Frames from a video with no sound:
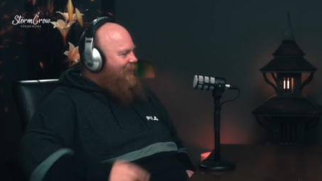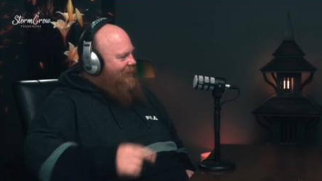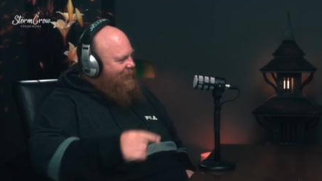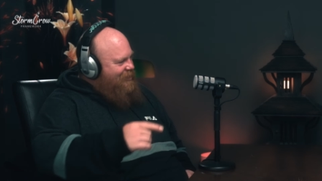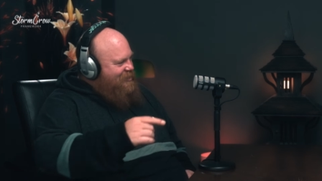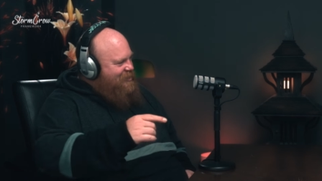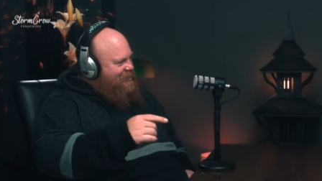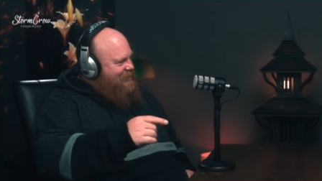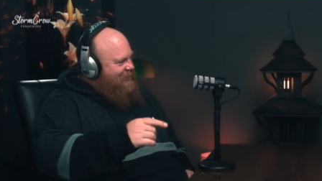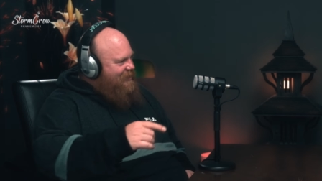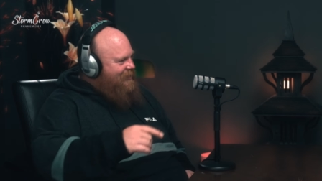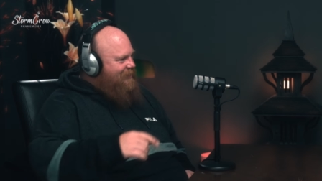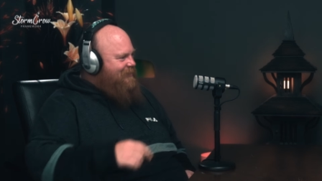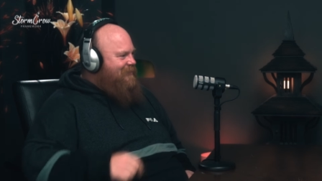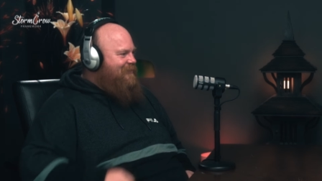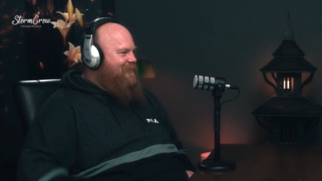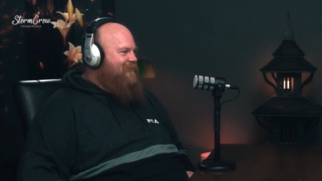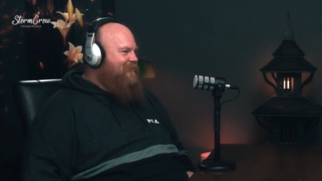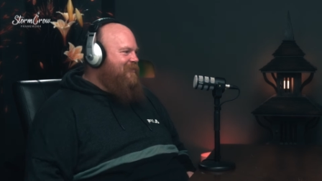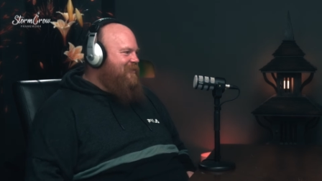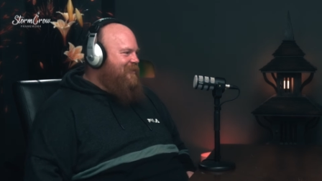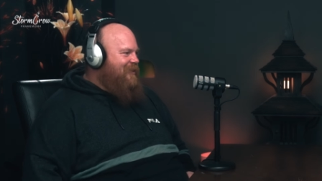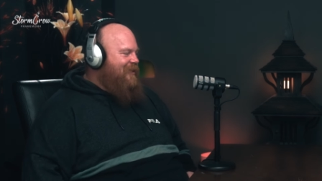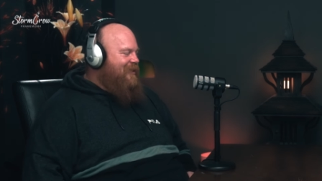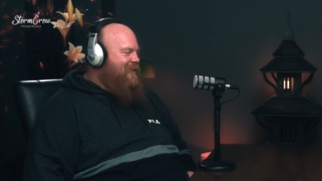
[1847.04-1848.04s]
Archie,
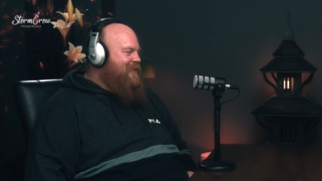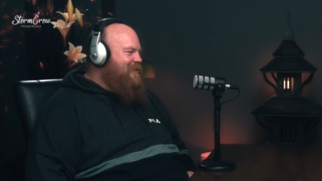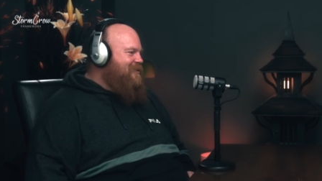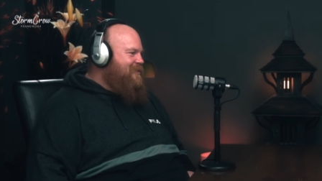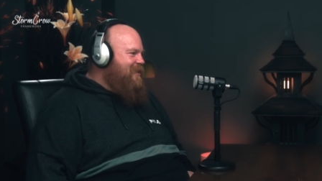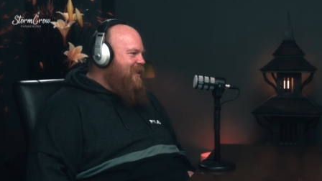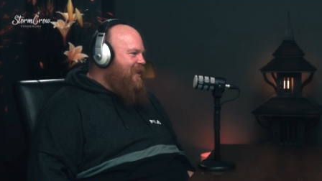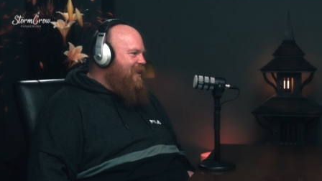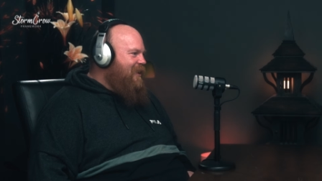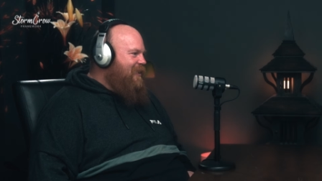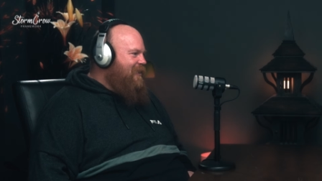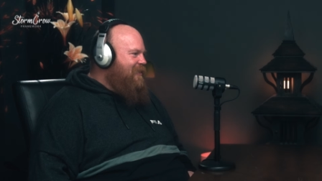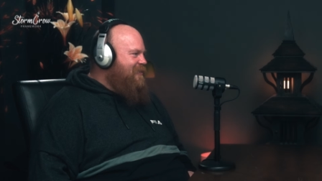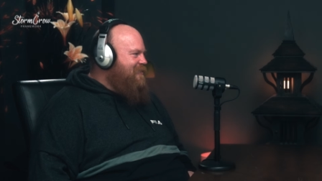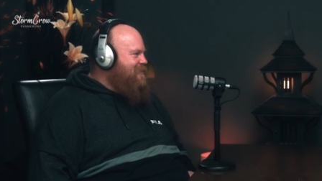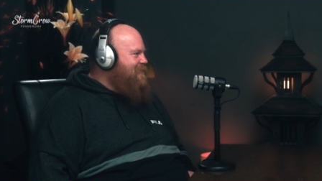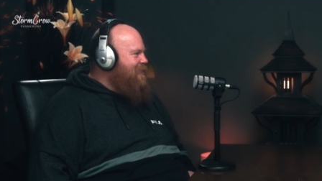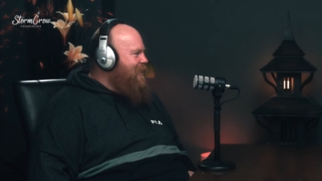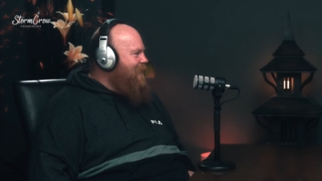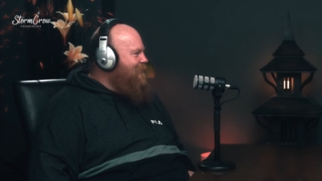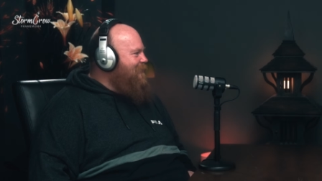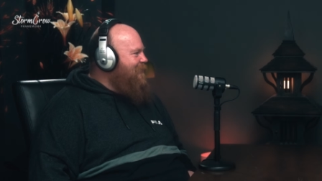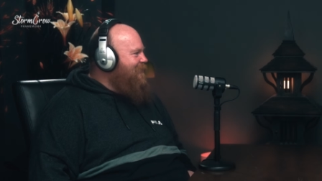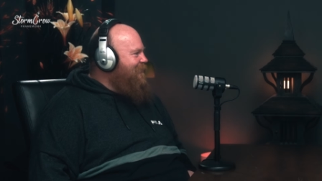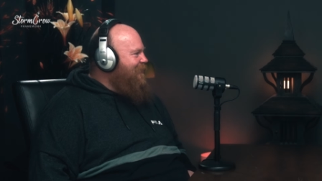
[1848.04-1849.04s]
like the daggest
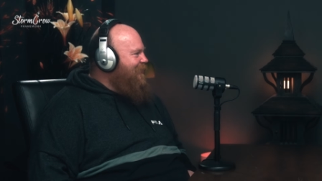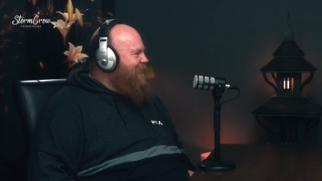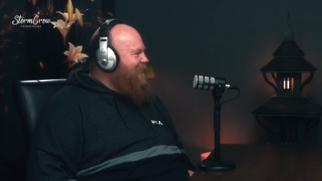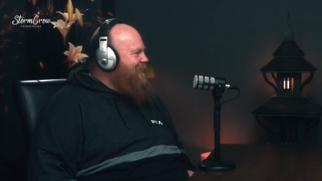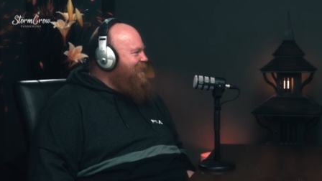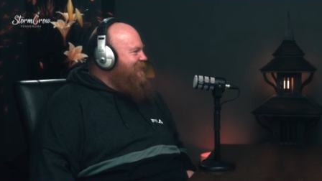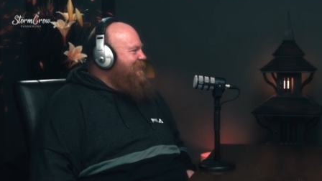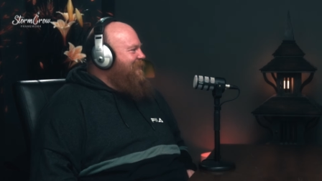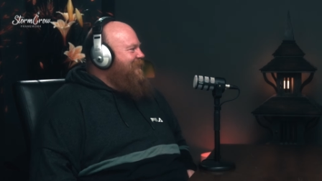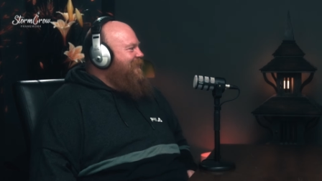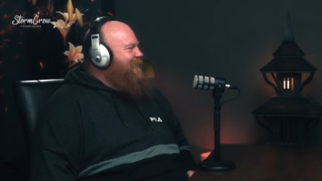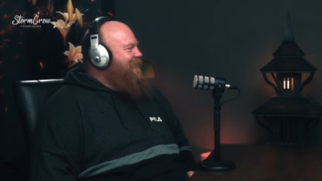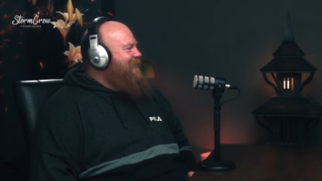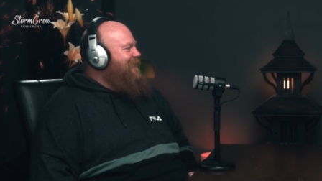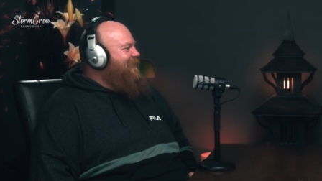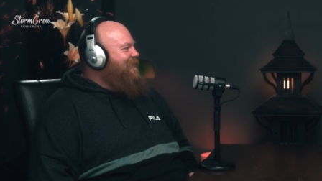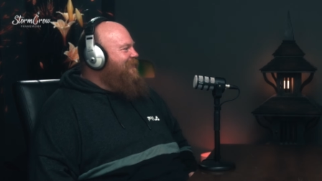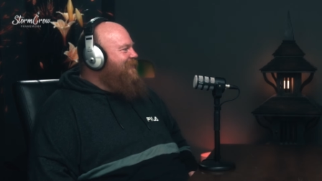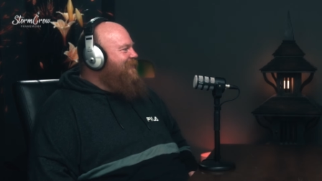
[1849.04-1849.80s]
name ever.